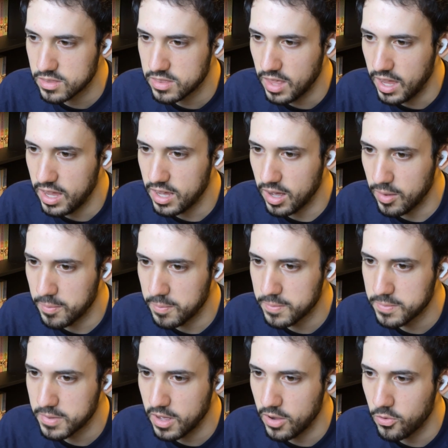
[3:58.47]
Damn,
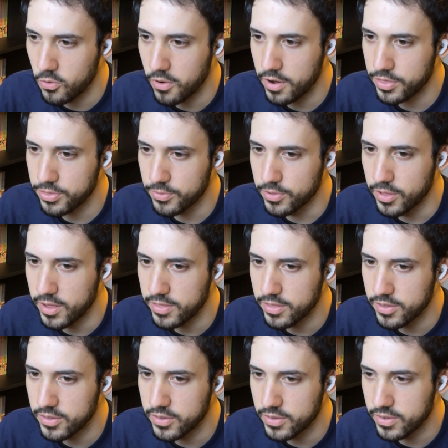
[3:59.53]
cut right through that
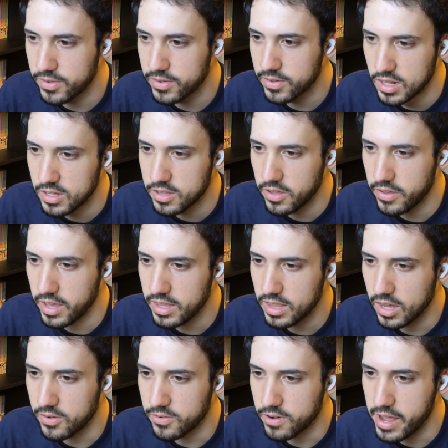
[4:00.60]
thing. Oh, he had
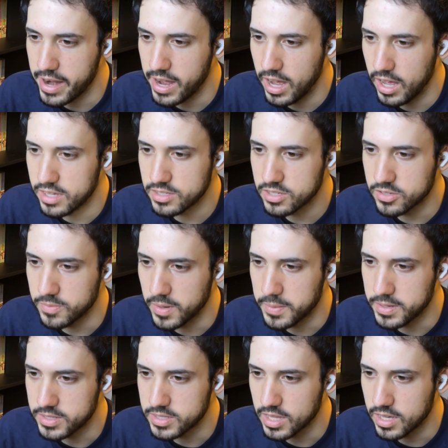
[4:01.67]
like red eyes, so maybe
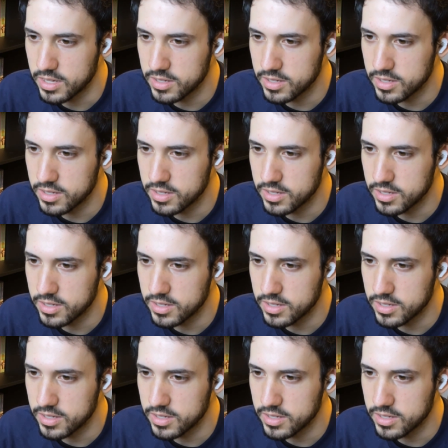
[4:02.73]
it's not